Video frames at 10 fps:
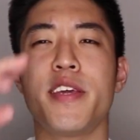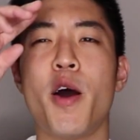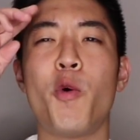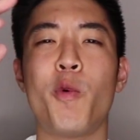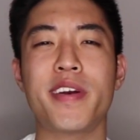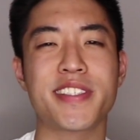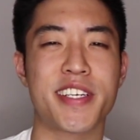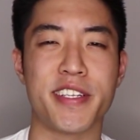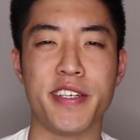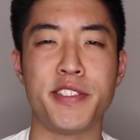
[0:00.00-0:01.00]
Yo, what is
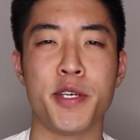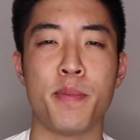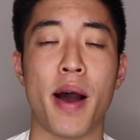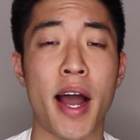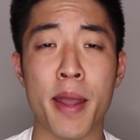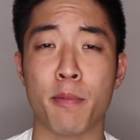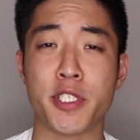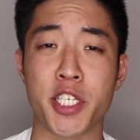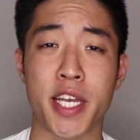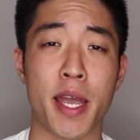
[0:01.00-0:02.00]
good YouTube? I am
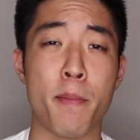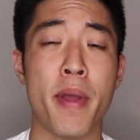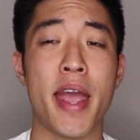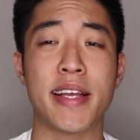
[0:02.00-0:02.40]
Richie Kim,